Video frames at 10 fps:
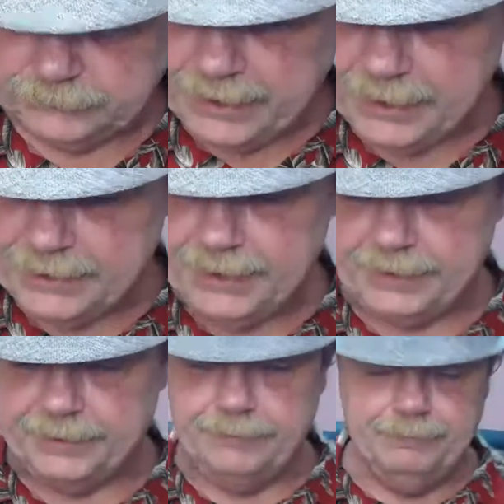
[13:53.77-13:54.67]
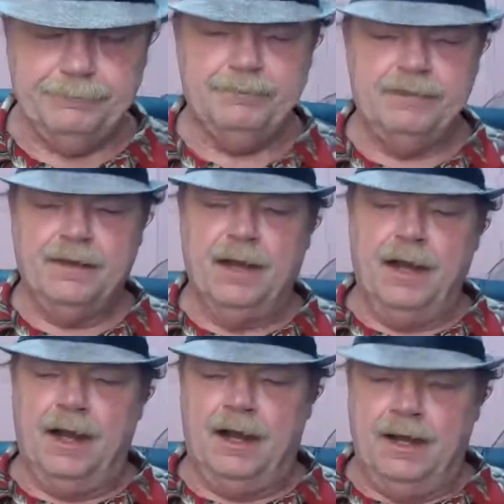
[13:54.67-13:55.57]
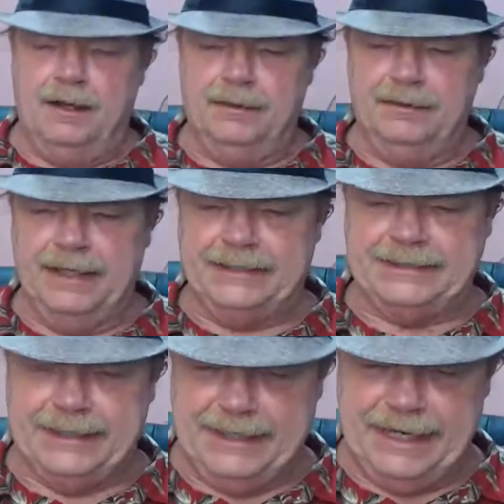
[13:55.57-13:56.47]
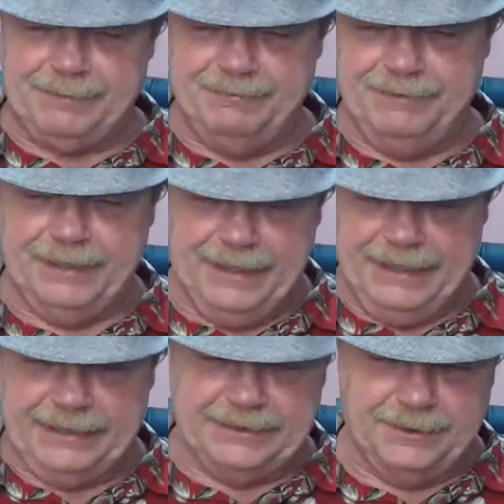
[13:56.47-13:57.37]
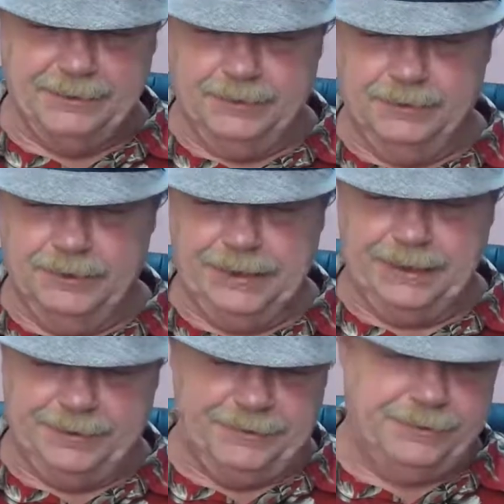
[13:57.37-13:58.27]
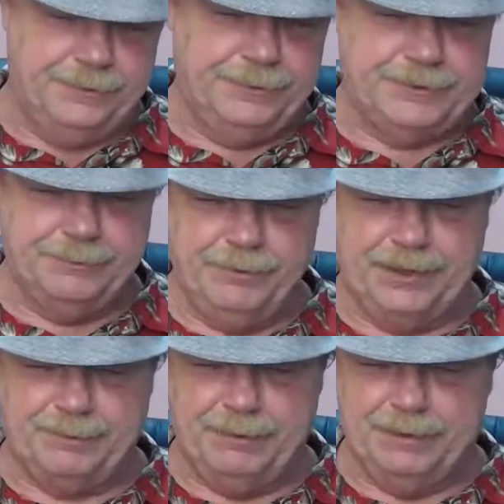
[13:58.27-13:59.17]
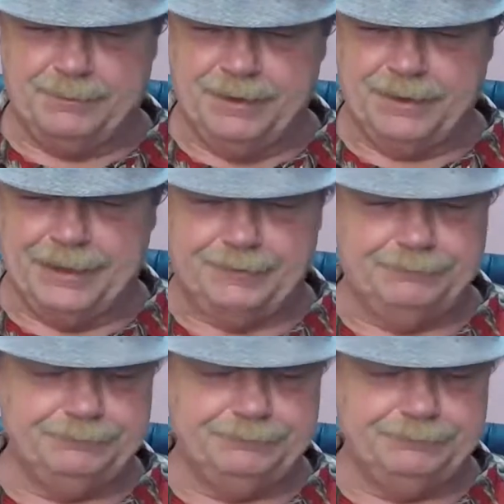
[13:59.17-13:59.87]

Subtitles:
Hey, it did. That's the name of it, and that's the Google link to Tabunok Public Market.